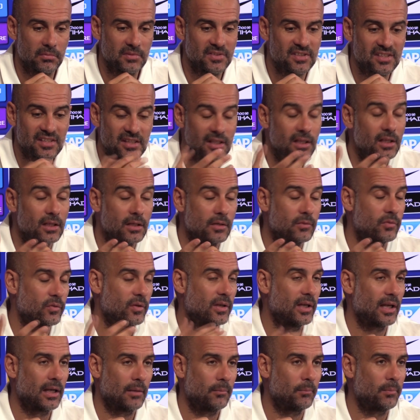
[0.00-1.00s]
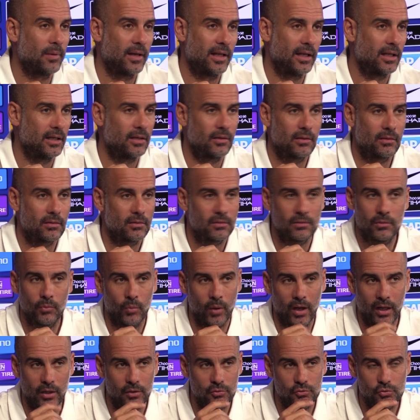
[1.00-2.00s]
see if he can play
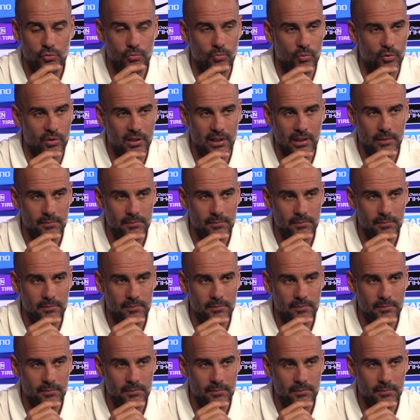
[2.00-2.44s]
1 or 2 more